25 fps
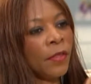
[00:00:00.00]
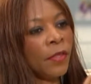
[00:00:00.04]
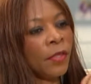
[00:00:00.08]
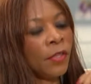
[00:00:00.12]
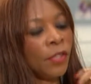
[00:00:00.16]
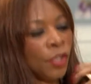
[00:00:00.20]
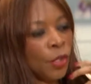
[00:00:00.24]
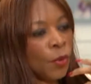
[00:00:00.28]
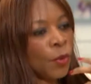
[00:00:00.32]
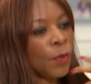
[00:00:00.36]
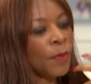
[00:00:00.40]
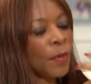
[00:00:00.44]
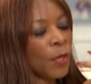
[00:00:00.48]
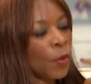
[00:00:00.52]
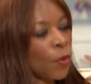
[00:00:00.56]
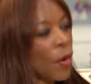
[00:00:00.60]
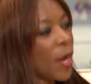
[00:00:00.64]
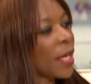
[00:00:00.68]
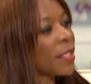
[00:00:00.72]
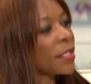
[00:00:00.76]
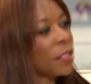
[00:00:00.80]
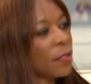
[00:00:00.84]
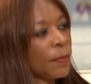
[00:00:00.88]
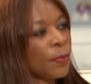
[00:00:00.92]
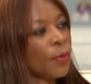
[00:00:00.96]
You would be
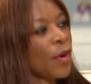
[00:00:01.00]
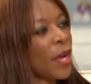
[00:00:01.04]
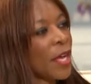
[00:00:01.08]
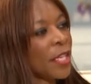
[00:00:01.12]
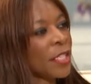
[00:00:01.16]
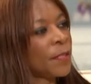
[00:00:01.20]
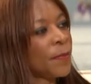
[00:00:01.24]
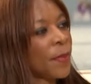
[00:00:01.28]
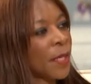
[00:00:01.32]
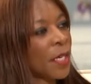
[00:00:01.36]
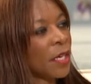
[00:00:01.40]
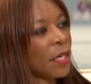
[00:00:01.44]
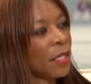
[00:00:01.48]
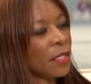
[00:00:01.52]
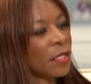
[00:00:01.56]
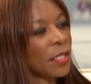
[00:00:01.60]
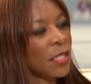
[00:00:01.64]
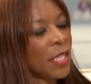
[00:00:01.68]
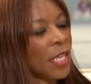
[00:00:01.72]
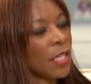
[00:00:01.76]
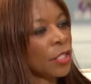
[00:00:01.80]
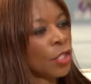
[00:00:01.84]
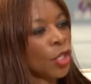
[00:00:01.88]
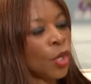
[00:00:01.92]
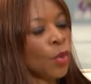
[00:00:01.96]
quite surprised because
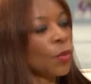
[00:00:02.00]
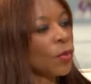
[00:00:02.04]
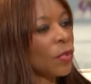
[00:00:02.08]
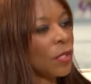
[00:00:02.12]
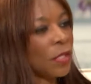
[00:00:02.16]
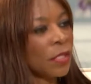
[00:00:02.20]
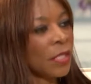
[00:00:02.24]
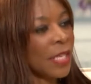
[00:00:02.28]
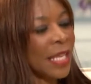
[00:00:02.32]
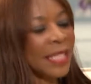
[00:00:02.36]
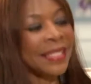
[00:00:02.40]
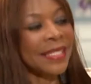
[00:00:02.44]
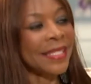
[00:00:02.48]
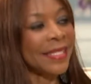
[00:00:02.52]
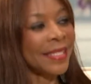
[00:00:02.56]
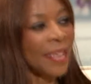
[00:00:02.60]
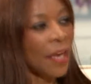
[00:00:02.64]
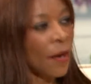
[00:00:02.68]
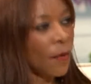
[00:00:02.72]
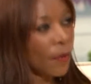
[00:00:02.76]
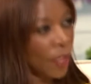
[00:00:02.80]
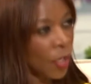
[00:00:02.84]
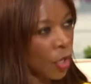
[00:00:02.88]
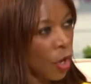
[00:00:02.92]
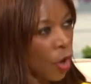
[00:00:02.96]
they don't
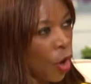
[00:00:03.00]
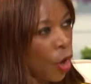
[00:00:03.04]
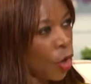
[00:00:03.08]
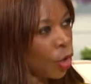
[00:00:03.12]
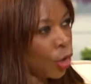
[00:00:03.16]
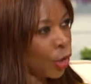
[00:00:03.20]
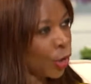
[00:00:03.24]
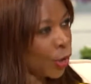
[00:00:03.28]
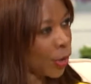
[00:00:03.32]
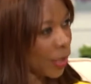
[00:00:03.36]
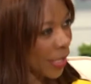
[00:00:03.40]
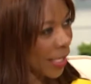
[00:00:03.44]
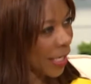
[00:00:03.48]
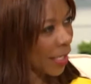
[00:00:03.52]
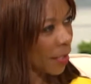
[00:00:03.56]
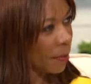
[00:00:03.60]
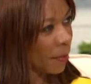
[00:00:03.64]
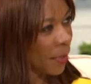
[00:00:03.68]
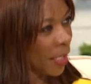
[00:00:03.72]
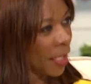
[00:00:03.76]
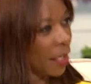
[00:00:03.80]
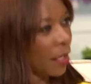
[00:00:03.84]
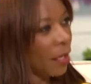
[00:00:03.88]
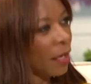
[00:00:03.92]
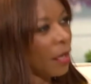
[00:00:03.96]
necessarily all look like
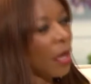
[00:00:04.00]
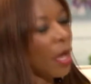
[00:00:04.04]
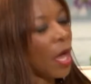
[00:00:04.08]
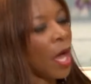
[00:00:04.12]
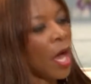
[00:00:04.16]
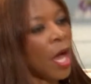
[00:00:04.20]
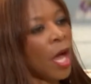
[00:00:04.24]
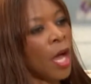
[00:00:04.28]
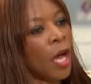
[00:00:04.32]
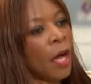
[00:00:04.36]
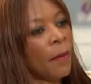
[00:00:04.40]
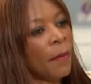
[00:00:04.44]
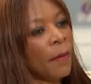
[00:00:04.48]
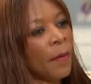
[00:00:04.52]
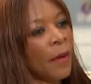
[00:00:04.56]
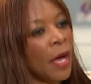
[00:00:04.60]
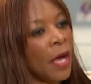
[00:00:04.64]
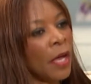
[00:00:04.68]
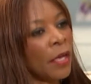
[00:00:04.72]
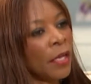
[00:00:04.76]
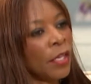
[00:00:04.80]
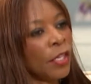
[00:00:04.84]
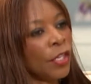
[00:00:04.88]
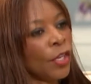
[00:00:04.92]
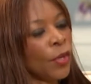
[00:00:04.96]
me. Um,
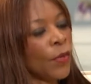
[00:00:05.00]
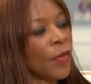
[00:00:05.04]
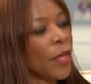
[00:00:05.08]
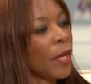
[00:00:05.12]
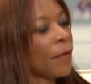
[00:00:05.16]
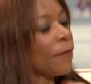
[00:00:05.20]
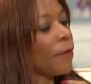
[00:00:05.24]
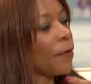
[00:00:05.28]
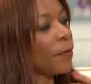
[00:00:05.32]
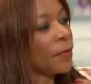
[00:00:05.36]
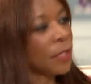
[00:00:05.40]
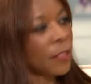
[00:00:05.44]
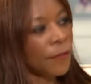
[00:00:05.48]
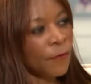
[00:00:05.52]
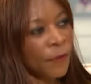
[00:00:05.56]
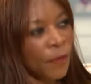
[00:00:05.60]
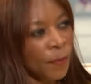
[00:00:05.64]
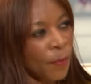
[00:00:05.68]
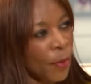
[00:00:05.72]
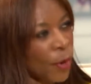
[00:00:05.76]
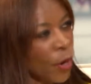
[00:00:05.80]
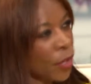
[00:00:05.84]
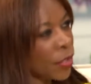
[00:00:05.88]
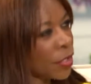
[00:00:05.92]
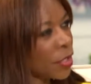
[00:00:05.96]
you know, they're from different
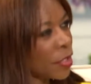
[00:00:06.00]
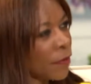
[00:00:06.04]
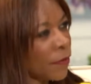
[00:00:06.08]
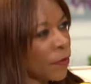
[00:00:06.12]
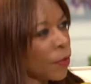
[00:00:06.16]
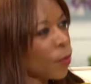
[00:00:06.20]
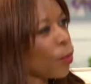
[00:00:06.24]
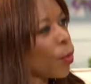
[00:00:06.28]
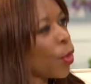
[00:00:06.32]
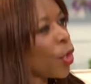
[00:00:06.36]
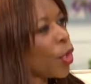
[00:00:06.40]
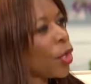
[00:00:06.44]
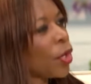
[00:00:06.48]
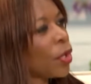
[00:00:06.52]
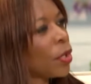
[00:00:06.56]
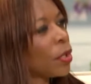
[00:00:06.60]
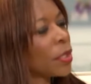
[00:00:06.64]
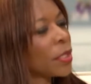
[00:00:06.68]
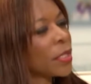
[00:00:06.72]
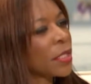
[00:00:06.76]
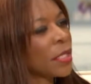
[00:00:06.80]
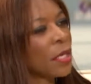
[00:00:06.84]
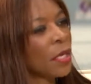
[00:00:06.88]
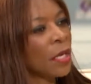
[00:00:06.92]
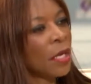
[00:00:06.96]
parts of the
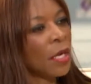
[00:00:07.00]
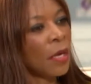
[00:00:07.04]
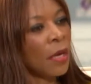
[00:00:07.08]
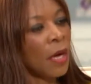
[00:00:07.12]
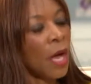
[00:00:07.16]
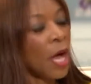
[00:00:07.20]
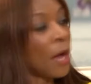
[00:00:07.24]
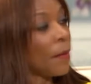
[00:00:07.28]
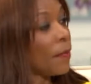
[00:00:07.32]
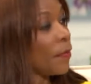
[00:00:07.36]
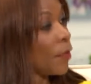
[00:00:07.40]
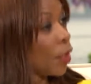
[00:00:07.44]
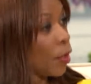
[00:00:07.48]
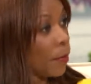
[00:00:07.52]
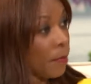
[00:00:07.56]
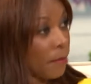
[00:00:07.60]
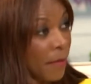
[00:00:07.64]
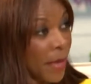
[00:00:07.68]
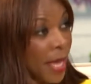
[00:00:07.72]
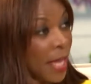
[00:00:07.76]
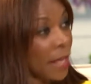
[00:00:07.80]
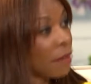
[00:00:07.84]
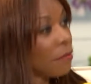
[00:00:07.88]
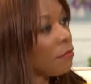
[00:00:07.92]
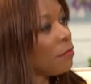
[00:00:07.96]
world. Um, there are
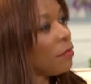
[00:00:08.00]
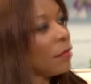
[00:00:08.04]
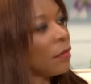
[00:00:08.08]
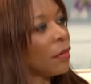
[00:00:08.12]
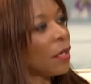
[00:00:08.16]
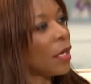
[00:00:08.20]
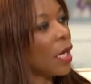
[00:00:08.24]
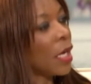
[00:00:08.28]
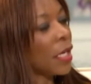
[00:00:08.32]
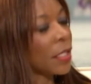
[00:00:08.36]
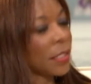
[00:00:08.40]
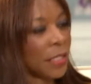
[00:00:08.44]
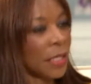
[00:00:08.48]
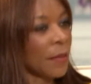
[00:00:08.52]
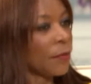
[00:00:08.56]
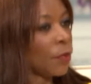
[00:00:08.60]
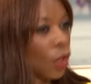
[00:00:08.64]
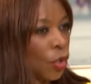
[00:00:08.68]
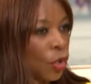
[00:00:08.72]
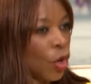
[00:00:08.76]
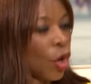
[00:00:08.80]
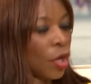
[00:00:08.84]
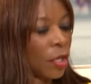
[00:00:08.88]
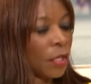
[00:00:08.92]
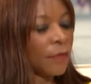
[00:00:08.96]
men, uh, some,
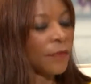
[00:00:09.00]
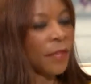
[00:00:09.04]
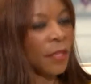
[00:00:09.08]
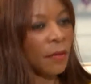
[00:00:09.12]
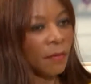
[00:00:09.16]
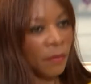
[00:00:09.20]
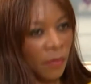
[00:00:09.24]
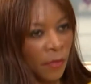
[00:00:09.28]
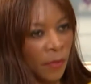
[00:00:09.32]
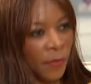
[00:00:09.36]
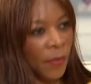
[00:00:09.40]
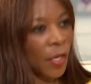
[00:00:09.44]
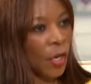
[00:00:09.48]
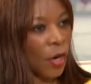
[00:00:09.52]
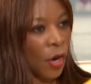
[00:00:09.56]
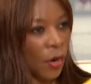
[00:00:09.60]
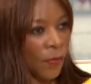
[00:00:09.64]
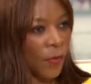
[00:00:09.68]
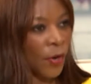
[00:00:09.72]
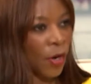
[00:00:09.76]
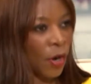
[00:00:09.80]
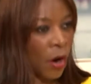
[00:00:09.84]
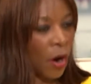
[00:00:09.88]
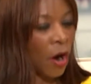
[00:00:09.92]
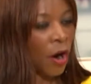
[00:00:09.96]
not all of them, and there are,
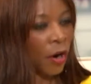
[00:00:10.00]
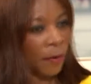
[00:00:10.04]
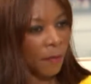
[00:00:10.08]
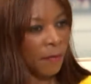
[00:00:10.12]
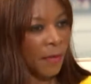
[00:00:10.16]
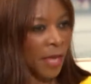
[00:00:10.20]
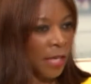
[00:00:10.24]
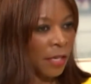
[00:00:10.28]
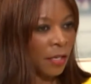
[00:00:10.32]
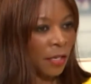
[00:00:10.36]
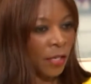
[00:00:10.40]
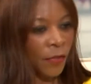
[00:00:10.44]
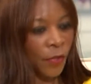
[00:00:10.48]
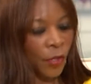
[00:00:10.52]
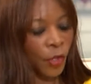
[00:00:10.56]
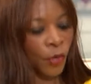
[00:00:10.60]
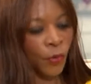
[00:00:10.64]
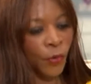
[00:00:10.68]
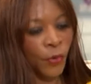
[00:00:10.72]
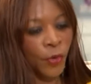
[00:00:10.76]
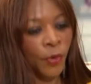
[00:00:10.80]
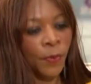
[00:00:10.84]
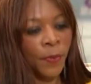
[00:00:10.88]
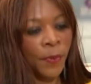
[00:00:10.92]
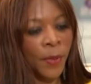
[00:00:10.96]
there are men in the
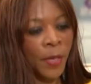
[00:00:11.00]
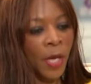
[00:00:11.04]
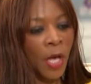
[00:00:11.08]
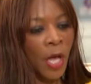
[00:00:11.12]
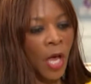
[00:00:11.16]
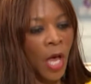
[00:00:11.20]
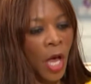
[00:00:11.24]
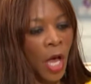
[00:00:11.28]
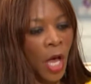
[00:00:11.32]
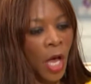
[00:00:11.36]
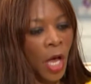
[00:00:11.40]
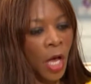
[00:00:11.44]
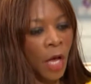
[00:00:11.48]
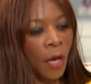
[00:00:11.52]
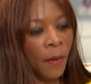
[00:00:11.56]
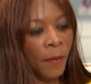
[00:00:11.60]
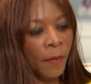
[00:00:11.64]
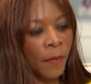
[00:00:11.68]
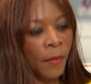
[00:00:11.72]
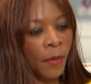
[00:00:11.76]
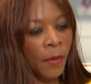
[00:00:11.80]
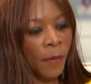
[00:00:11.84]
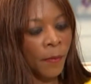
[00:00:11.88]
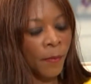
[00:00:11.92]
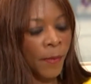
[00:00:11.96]
group,
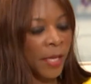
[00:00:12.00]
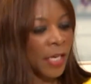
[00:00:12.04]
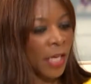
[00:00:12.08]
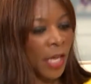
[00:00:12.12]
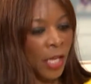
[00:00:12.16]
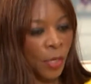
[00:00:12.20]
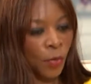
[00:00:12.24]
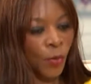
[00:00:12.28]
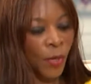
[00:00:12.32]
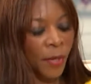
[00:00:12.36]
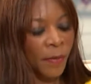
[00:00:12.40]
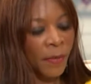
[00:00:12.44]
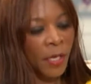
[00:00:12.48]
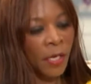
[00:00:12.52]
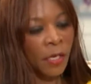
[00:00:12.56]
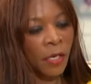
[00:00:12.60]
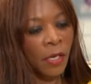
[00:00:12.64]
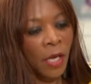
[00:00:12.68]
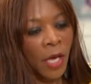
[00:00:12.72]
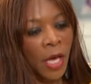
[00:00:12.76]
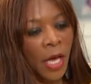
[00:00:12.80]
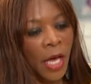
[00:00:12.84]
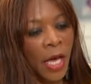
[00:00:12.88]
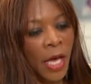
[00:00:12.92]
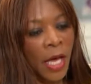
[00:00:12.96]
um, men and women,
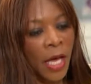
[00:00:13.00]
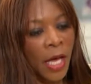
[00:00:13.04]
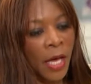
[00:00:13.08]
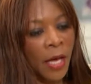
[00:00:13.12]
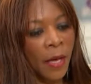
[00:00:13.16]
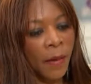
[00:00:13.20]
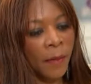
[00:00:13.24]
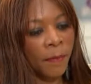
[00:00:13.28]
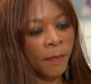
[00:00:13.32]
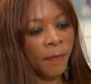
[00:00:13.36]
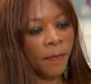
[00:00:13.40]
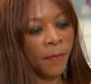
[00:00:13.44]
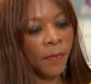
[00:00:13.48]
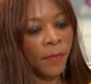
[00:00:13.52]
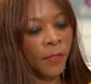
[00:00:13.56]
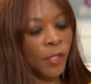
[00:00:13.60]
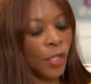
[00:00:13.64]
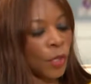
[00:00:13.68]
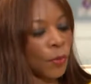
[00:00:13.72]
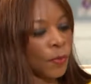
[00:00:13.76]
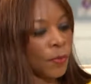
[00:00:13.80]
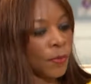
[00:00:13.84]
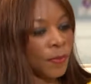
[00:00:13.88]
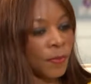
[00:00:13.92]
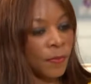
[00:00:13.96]
uh, you know,